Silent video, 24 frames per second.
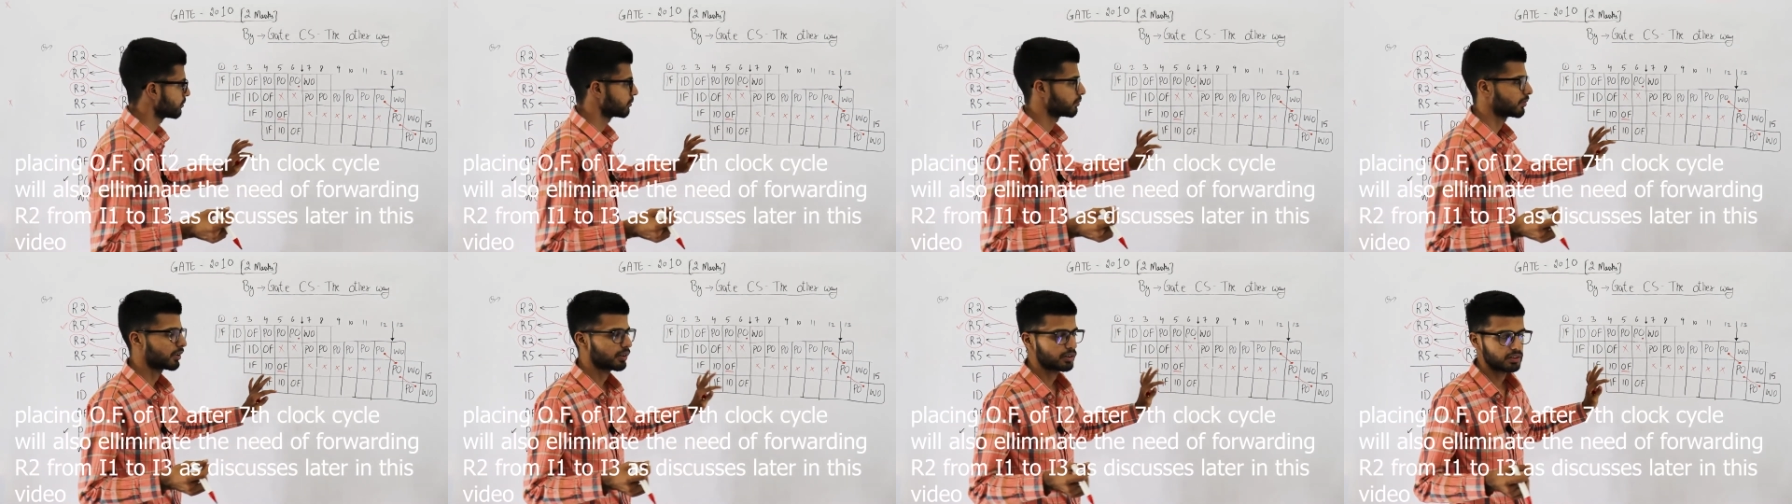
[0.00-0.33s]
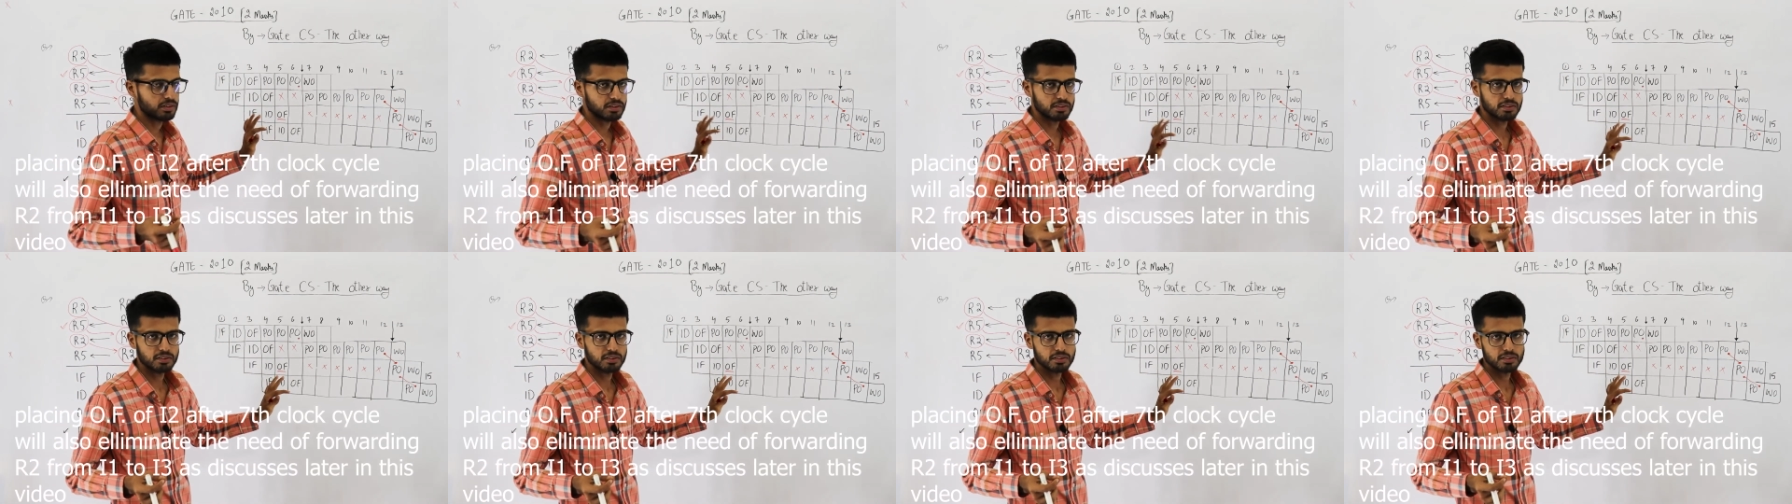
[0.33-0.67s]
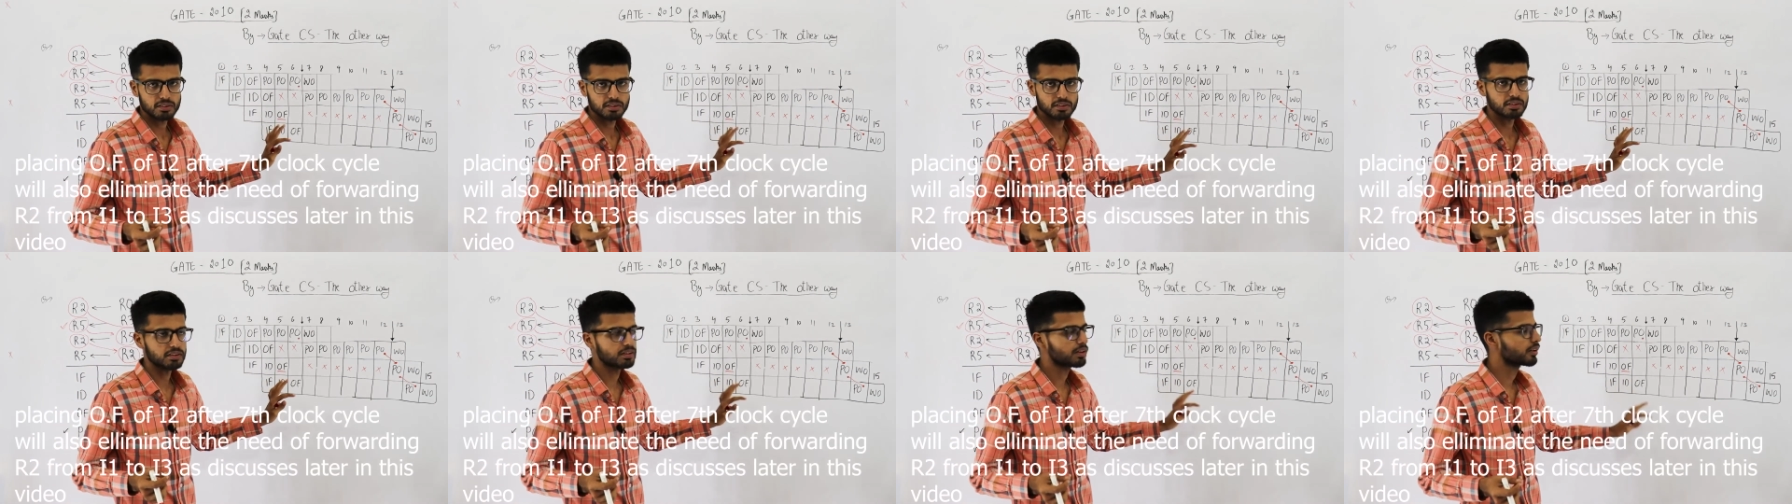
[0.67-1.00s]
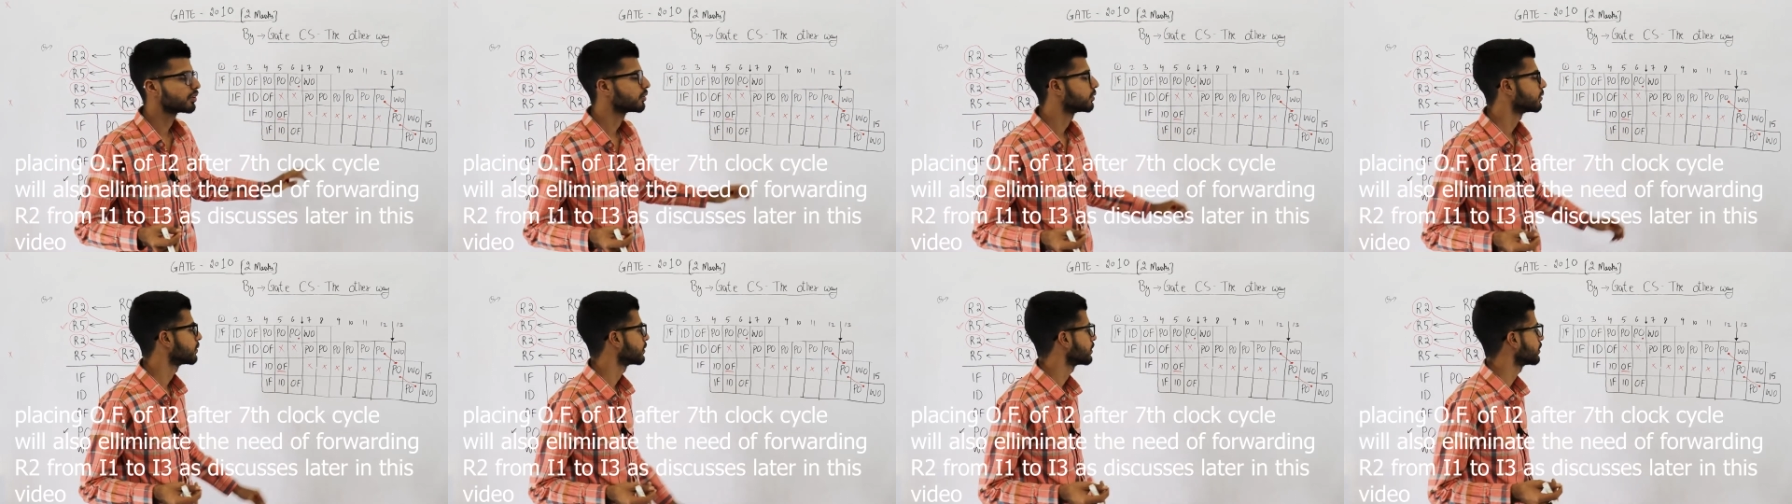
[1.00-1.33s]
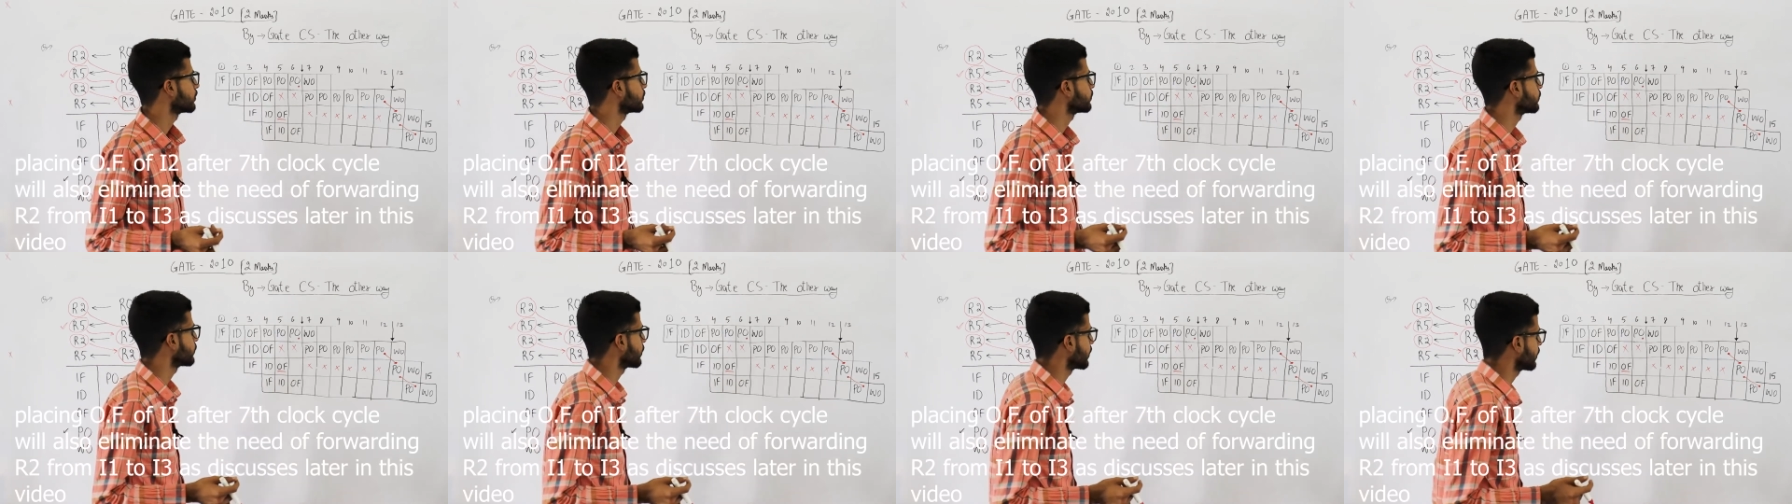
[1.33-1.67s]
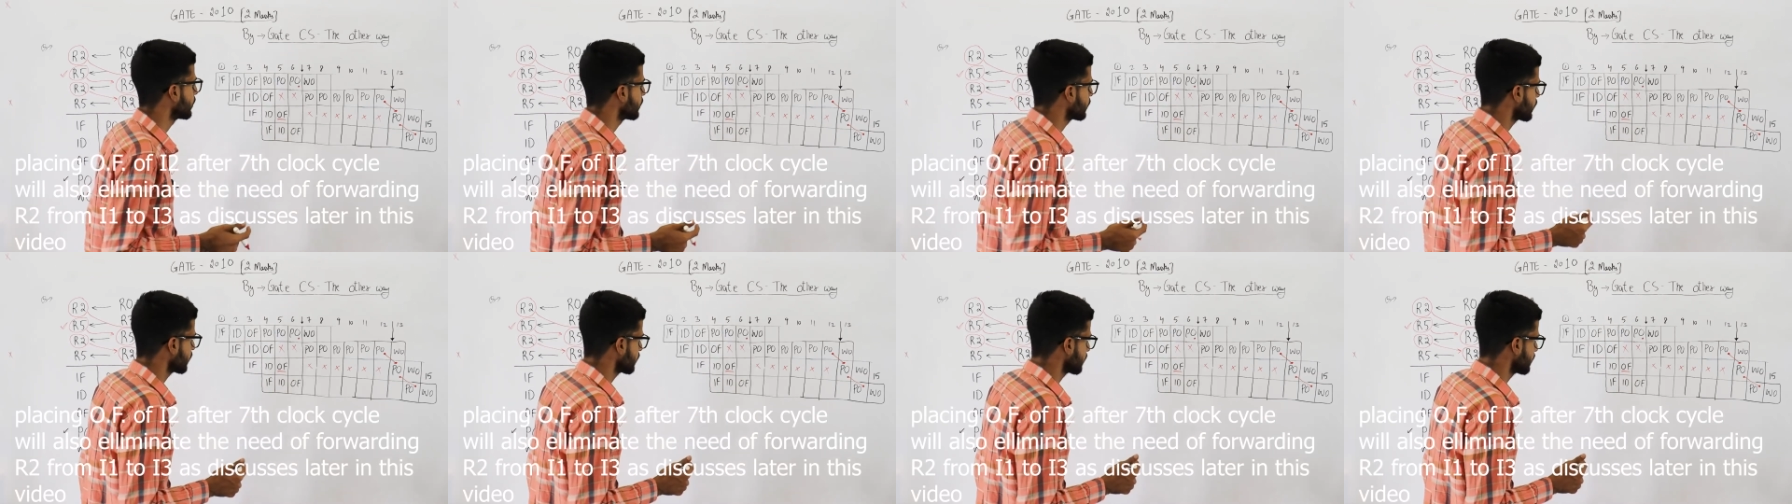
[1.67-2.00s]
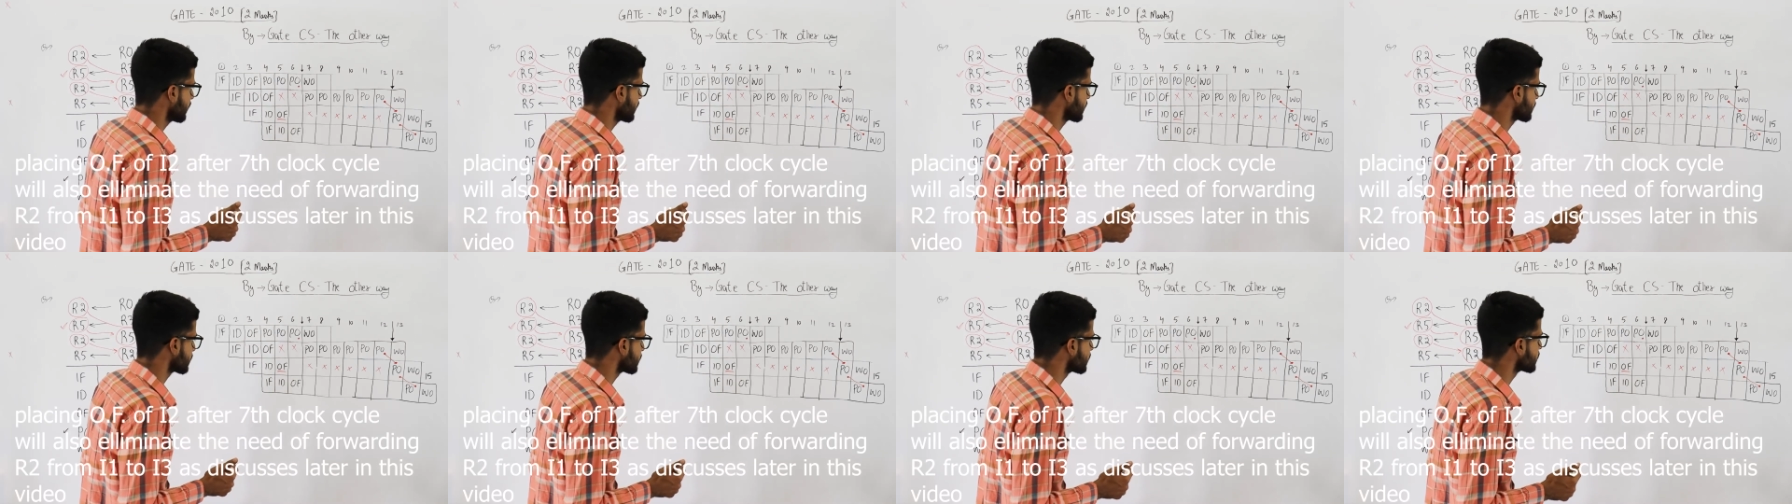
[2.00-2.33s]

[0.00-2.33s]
But the whole point of this